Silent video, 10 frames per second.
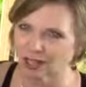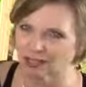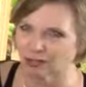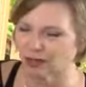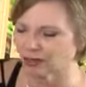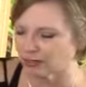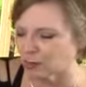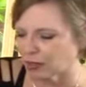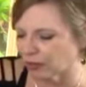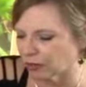Azrael has
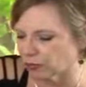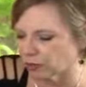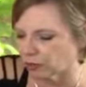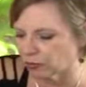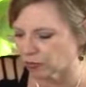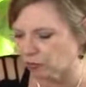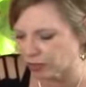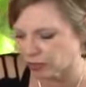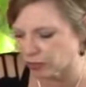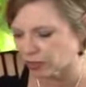been here for you if you've
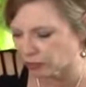watched the